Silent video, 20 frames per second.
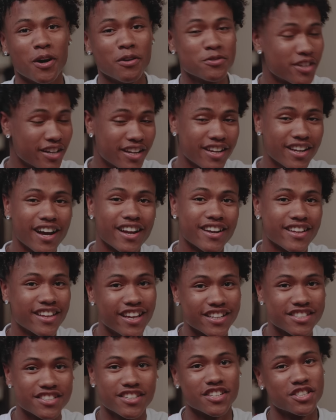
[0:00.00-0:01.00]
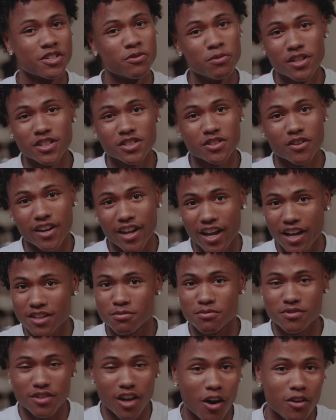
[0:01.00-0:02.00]
I'm trying to get out of the kitchen because she really starting to have
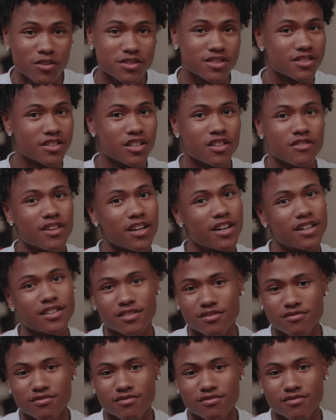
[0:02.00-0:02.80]
some thoughts and stuff, like